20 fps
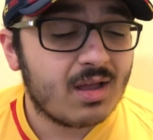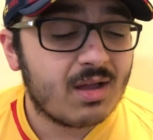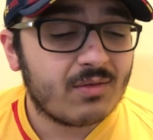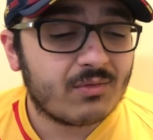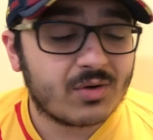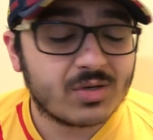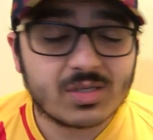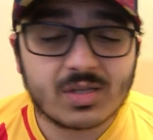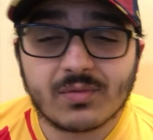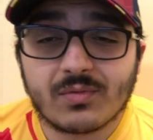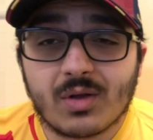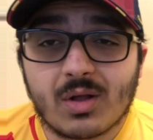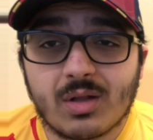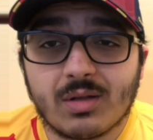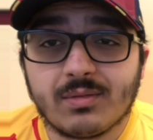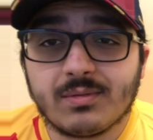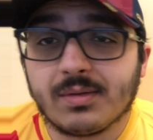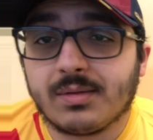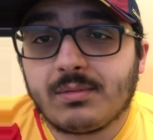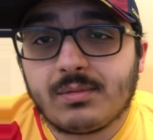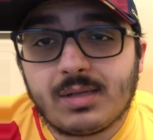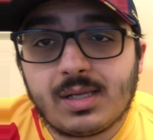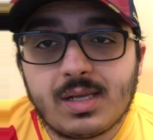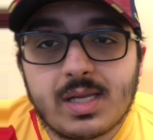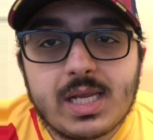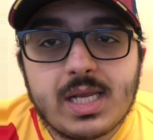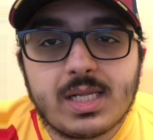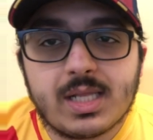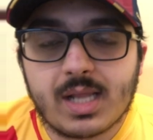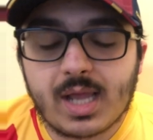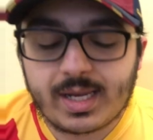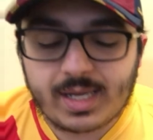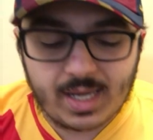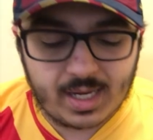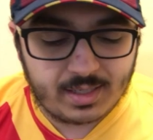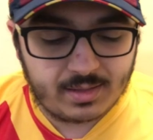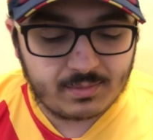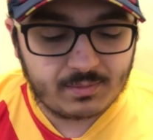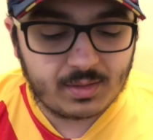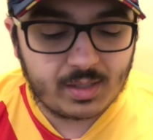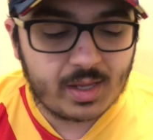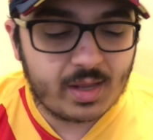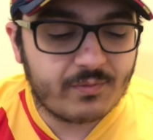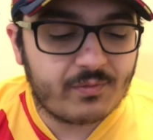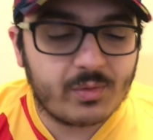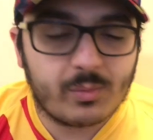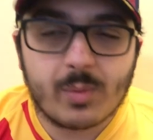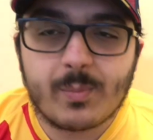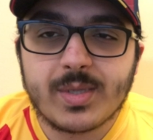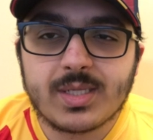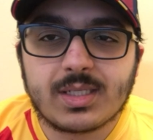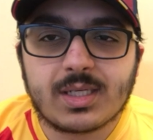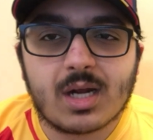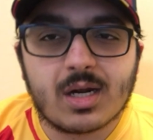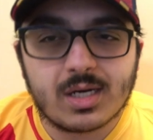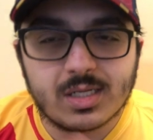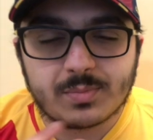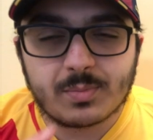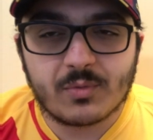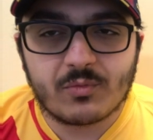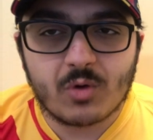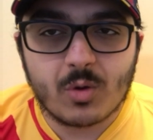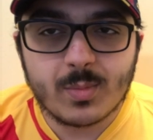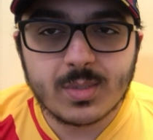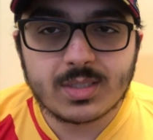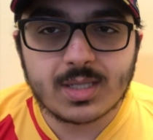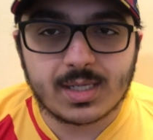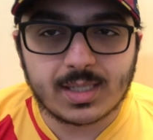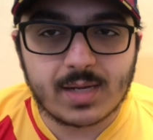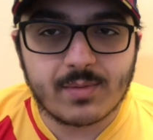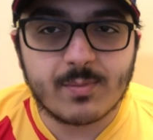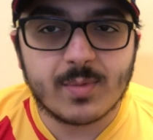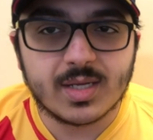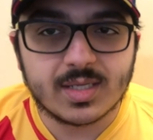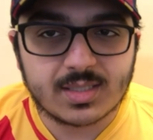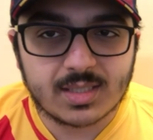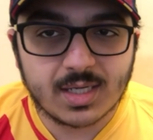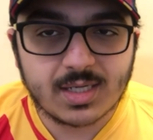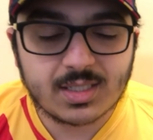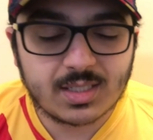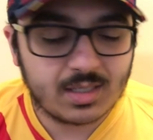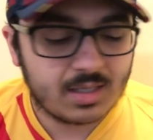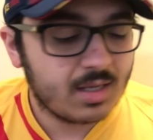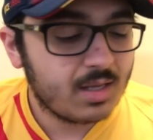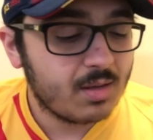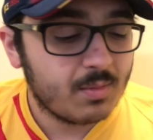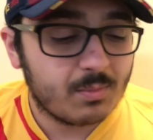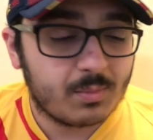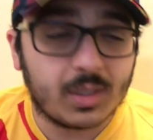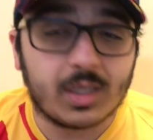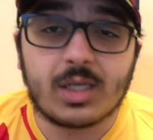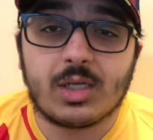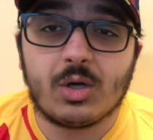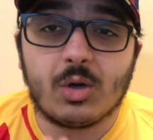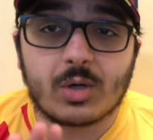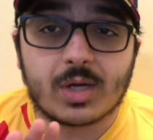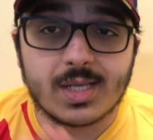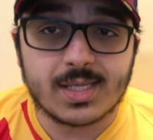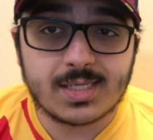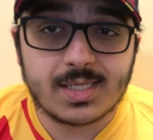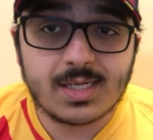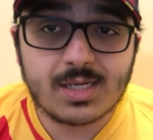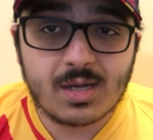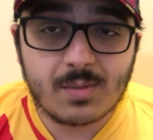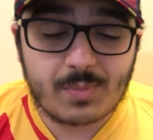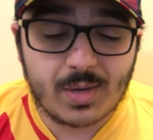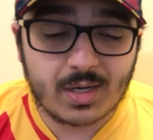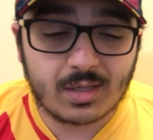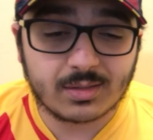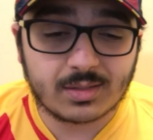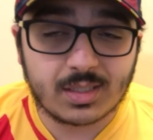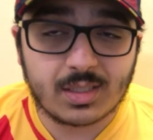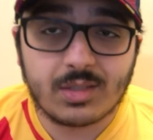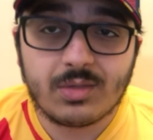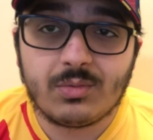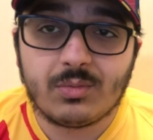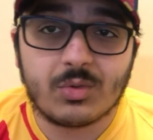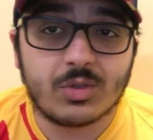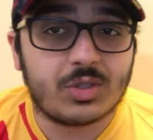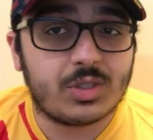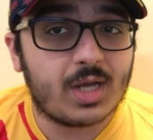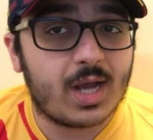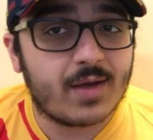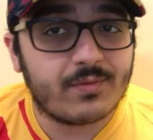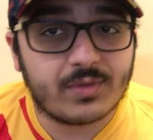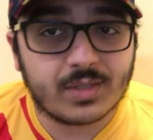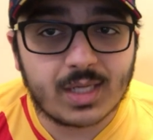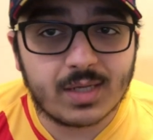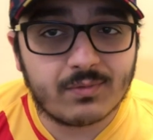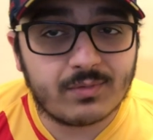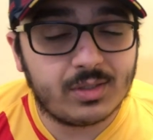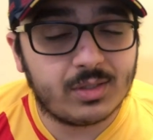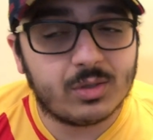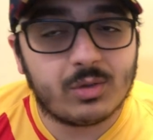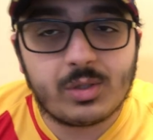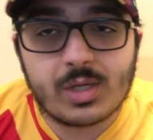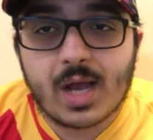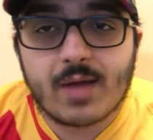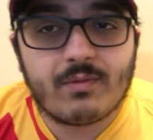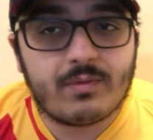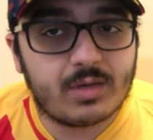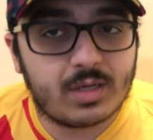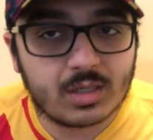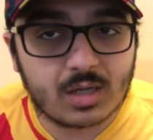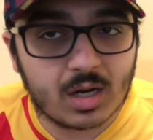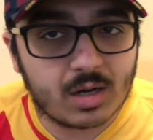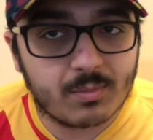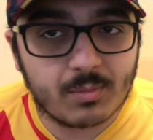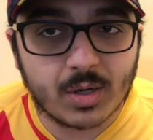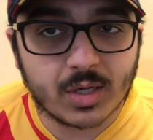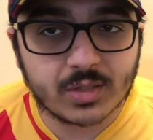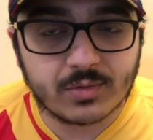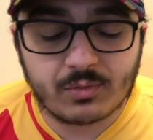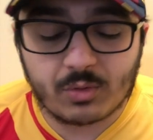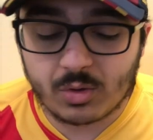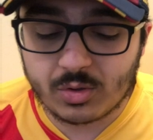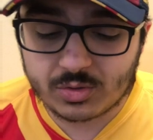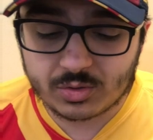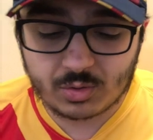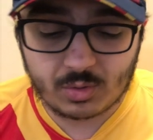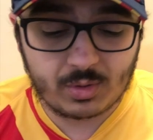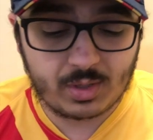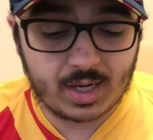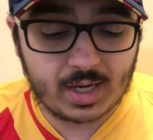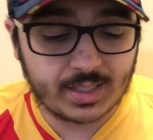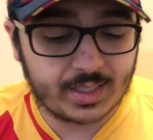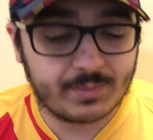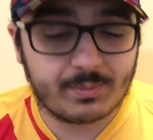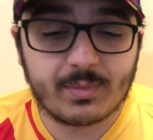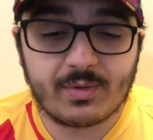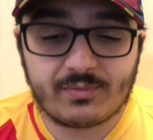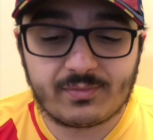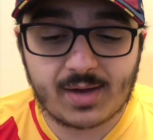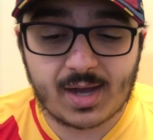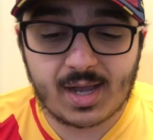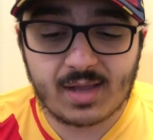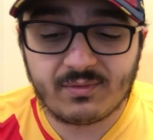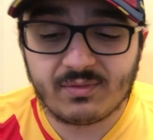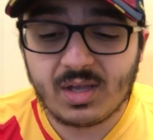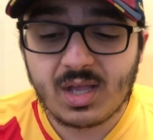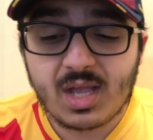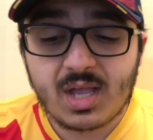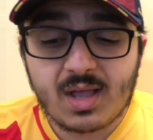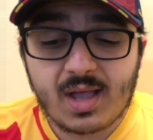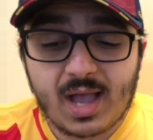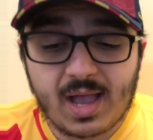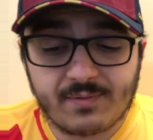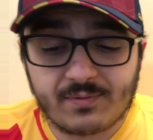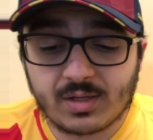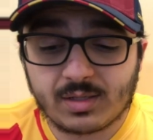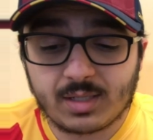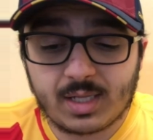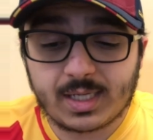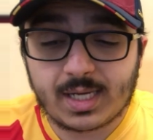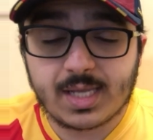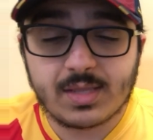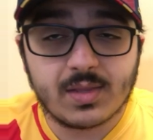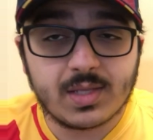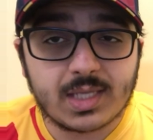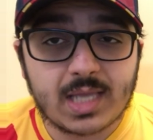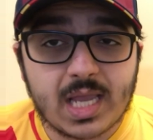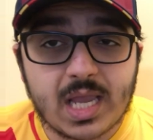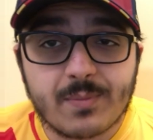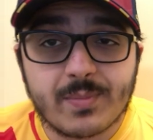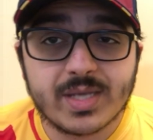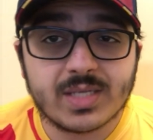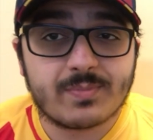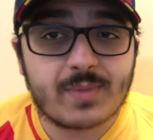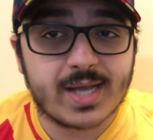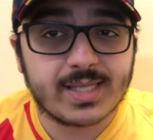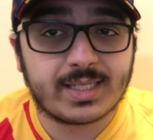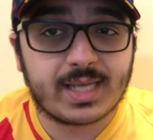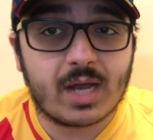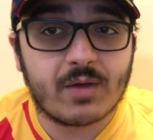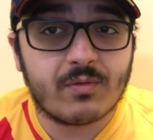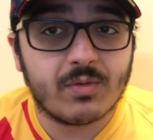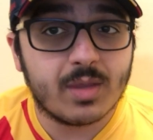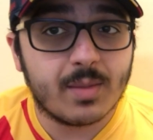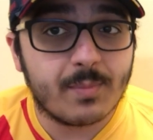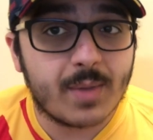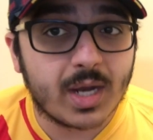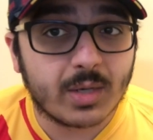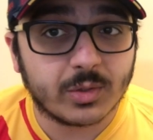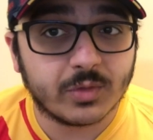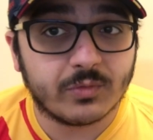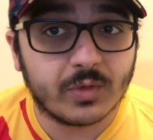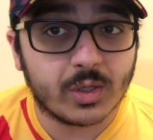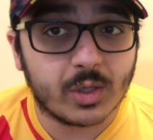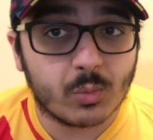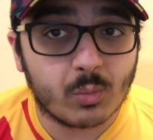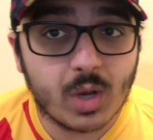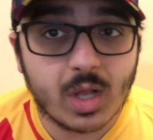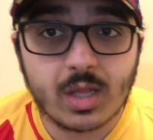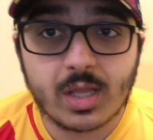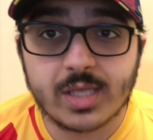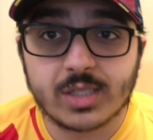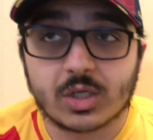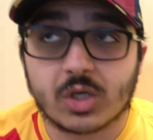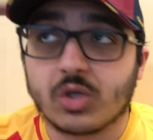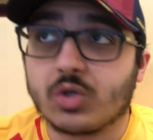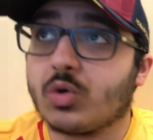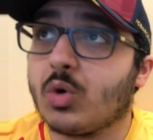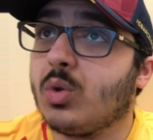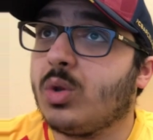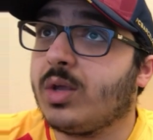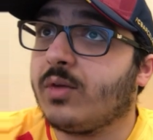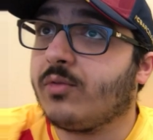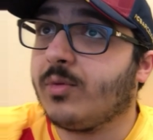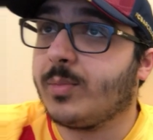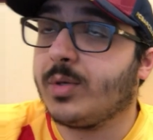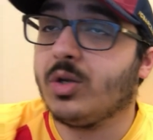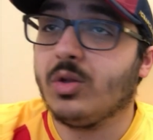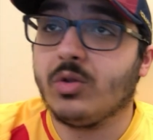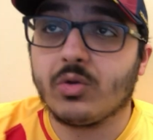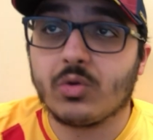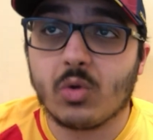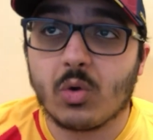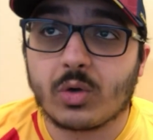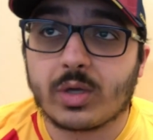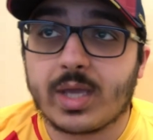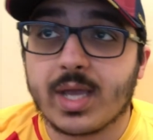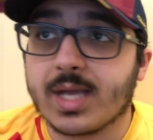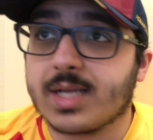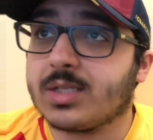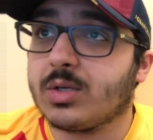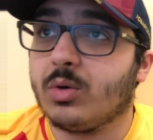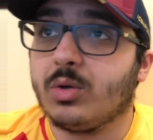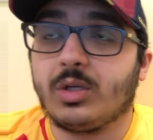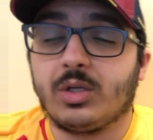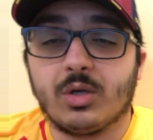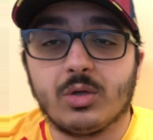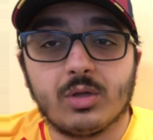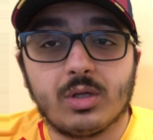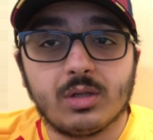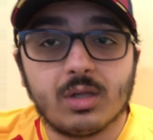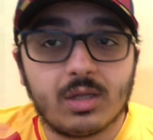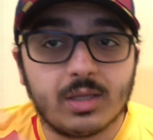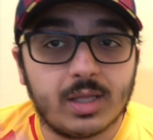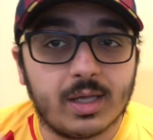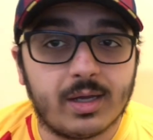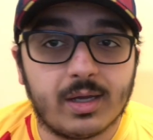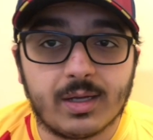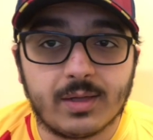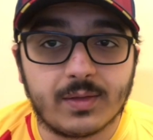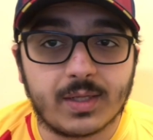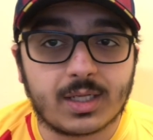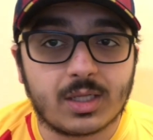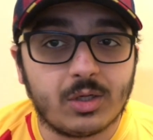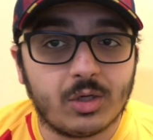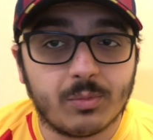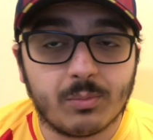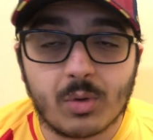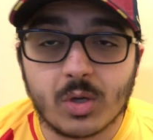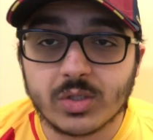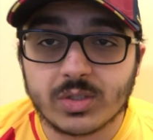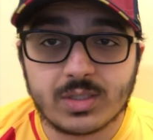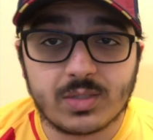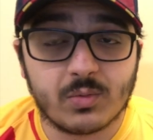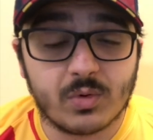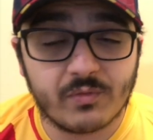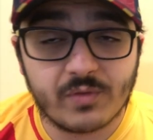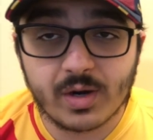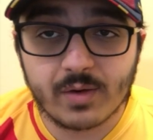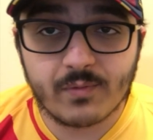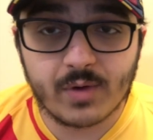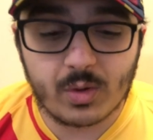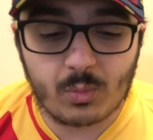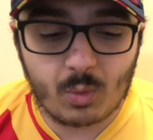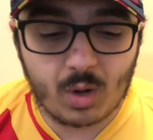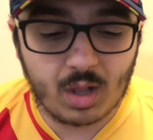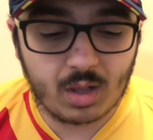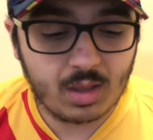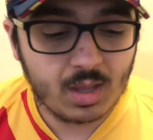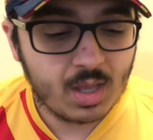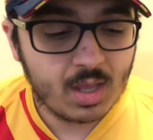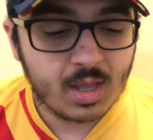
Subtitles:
First of all, if we're basing it on his performance, I'd give him a 6. But, conceded a penalty, which you have to give, you have to deduct marks for. So I'll give him a 5. I felt like in the game, his passing out from the back was very well. His controlling from, the goal kicks or, the cleared balls were very well.